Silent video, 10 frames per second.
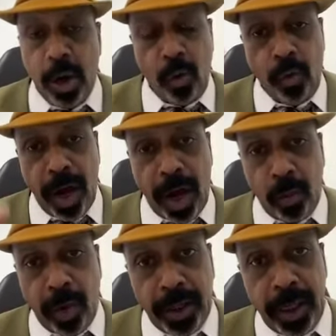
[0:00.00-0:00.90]
we are
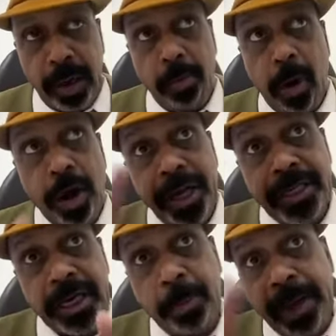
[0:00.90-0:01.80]
working
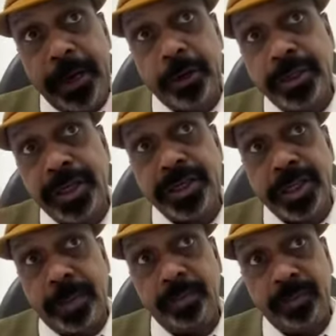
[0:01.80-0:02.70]
body's reparative
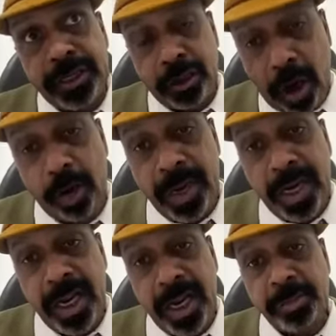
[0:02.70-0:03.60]
system, which
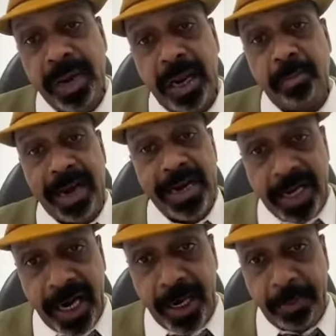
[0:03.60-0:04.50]
normally is being
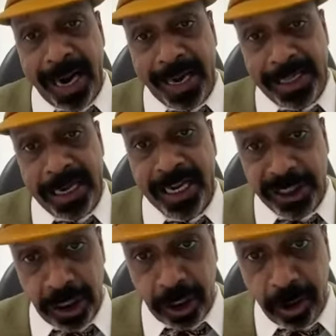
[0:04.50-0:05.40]
maintained by the
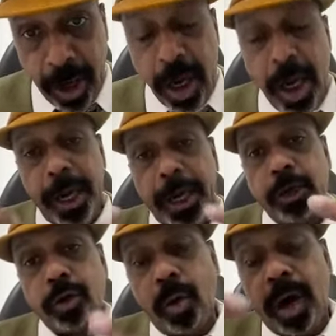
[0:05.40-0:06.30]
nature,
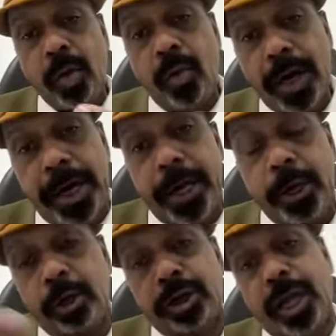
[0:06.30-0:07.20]
into converting
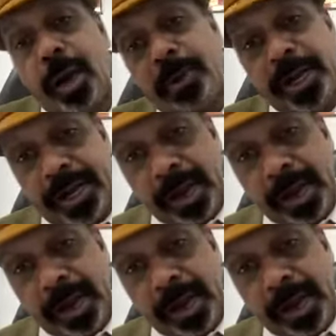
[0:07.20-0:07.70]
into therapeutic